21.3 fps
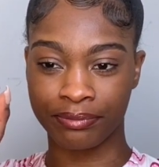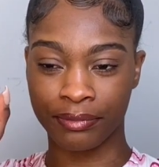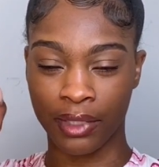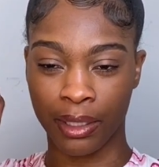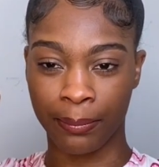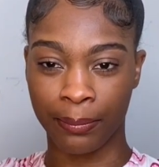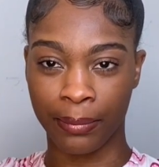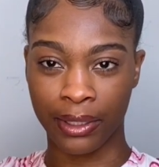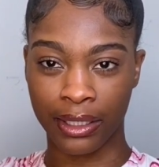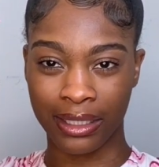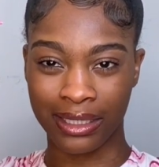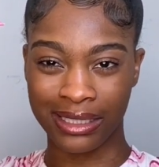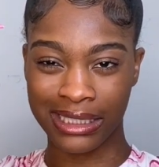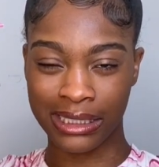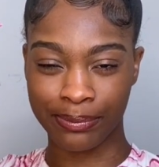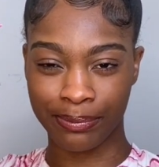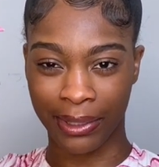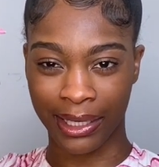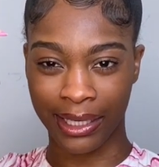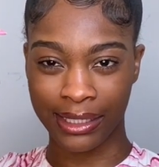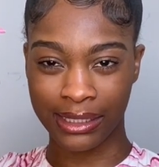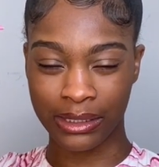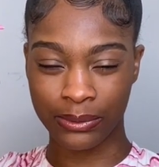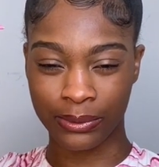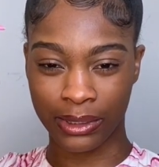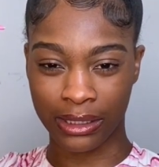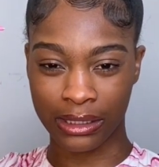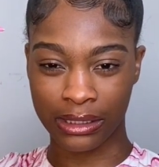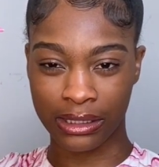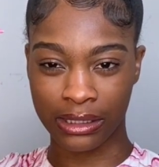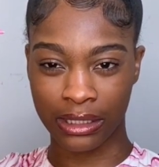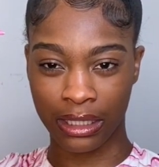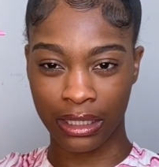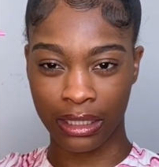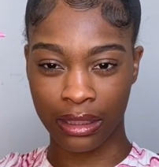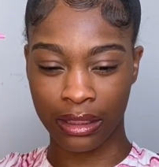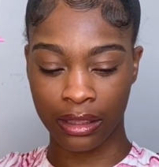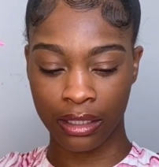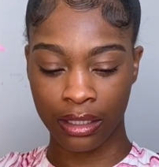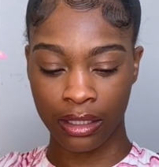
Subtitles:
a big space with the teeth.